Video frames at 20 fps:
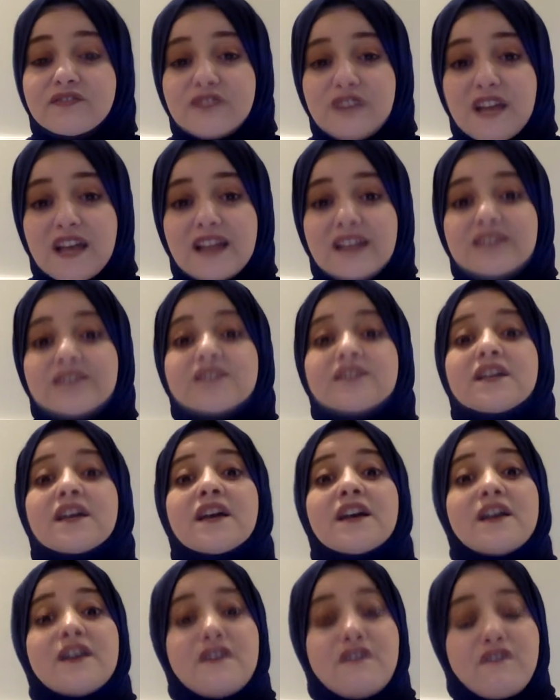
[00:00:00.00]
and
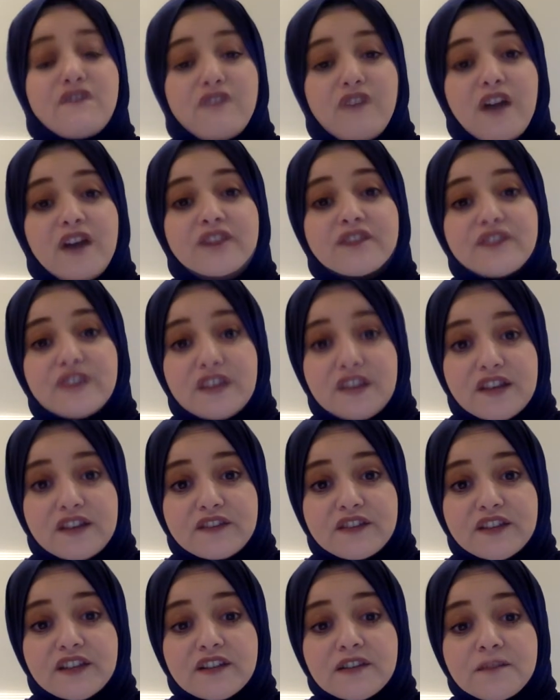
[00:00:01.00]

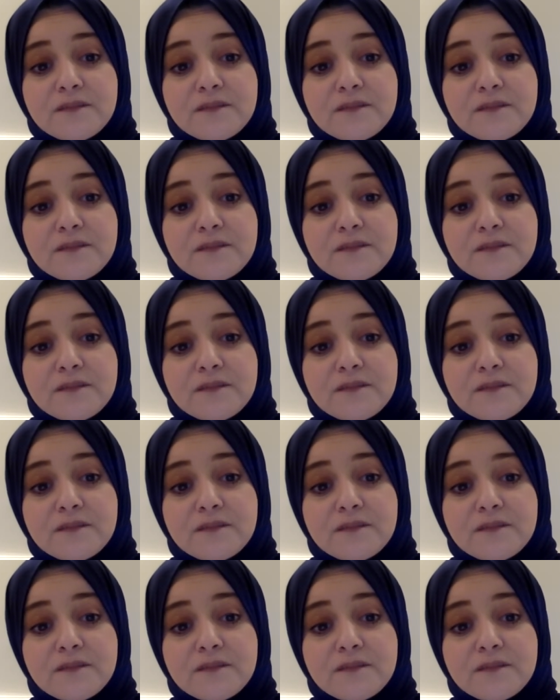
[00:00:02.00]
5'11",